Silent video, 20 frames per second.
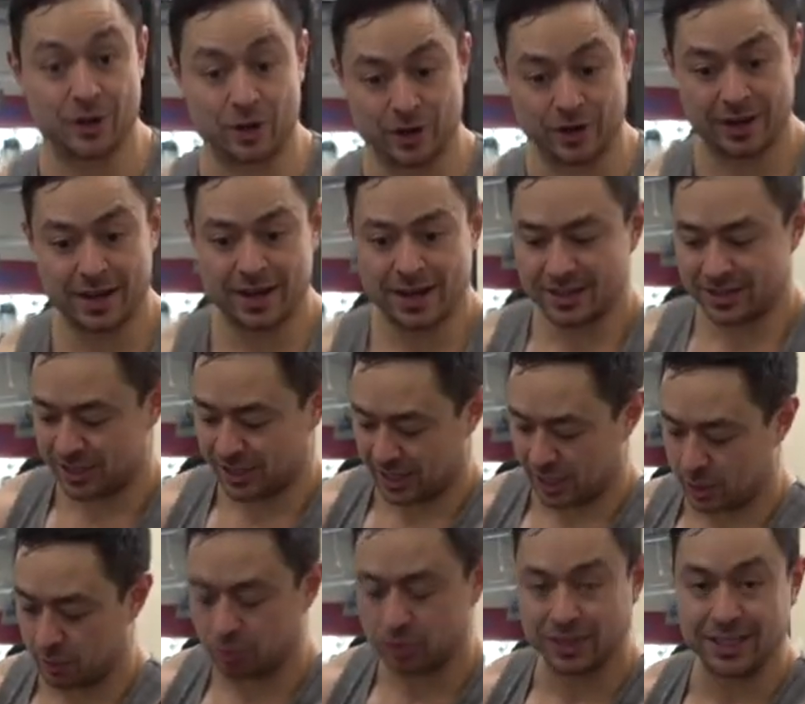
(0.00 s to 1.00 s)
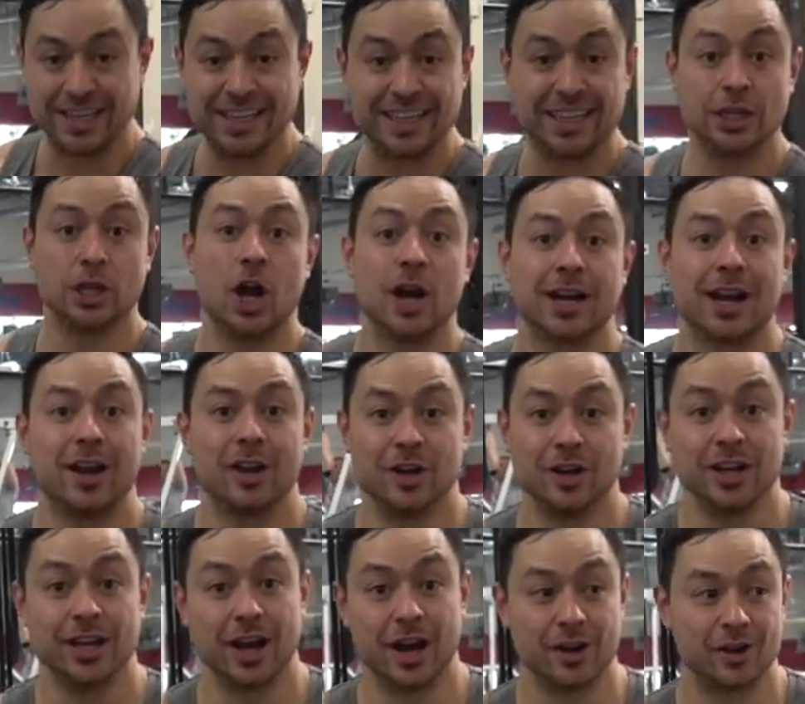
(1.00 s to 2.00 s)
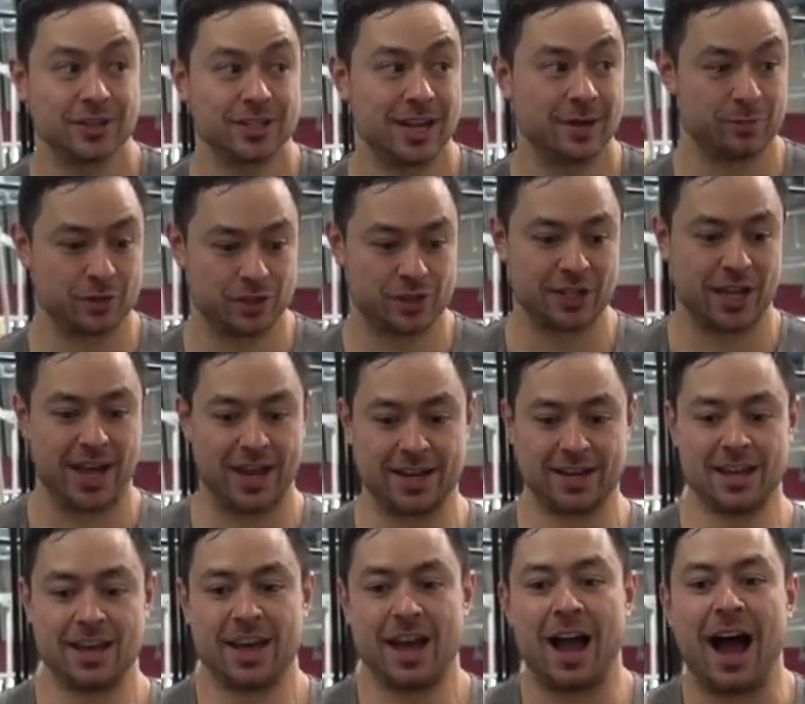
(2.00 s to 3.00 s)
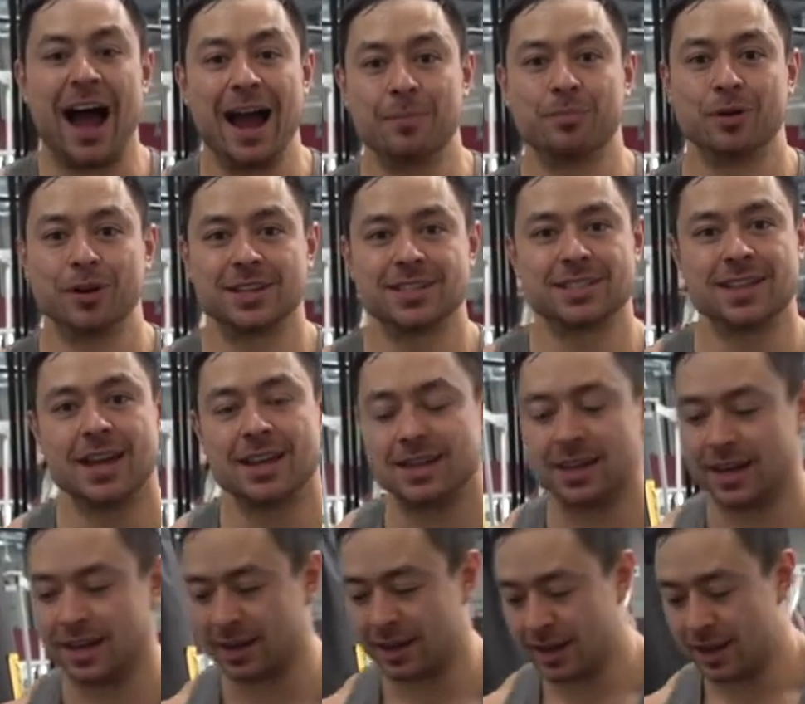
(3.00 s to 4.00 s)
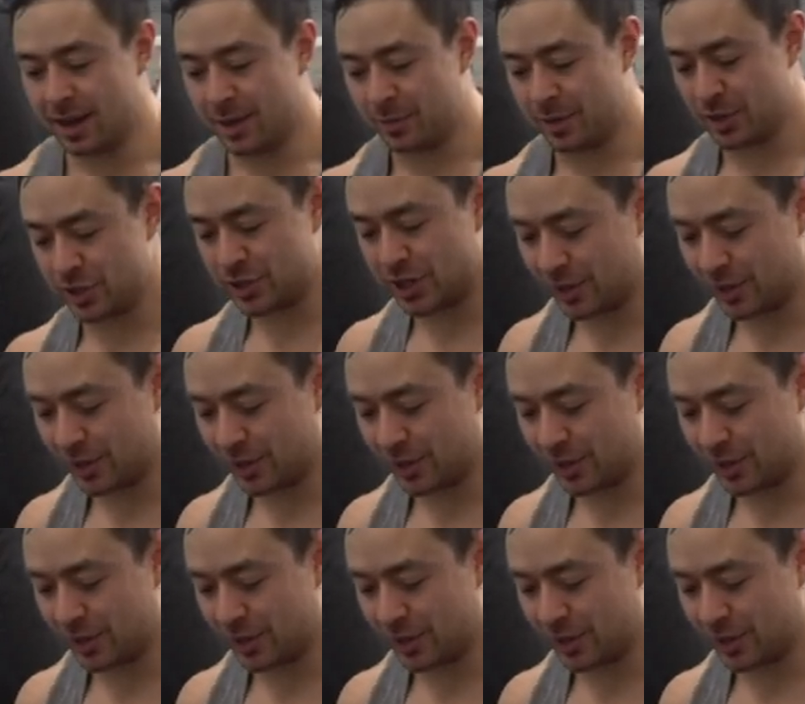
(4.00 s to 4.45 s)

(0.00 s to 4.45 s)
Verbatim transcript: your, to like completely lock out your knee 110%, hyperextend it, but you